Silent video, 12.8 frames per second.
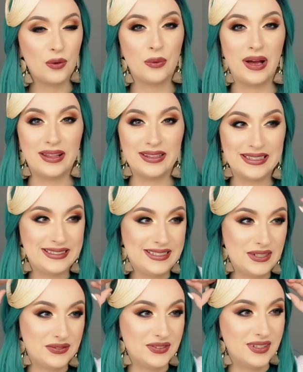Well, it
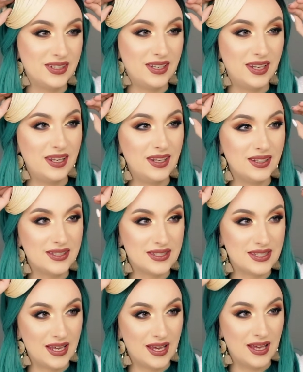definitely
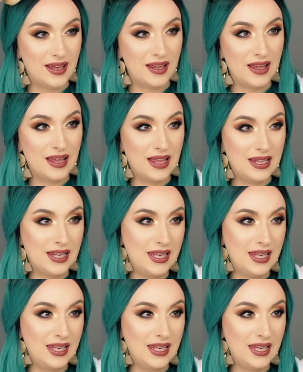needs a